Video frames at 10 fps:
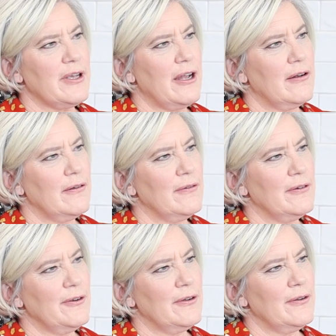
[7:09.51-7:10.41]
Do
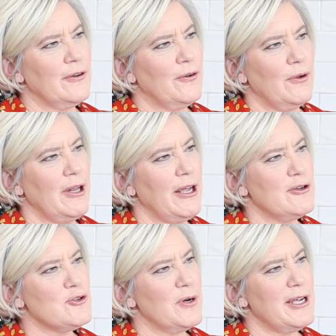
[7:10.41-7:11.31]
you
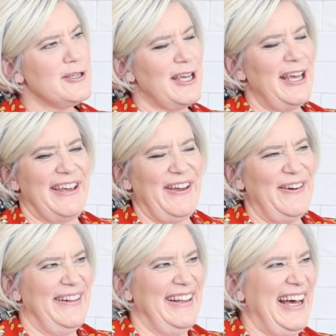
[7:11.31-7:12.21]
really enjoy
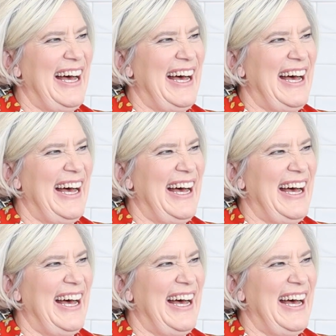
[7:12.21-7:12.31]
Ezekiel?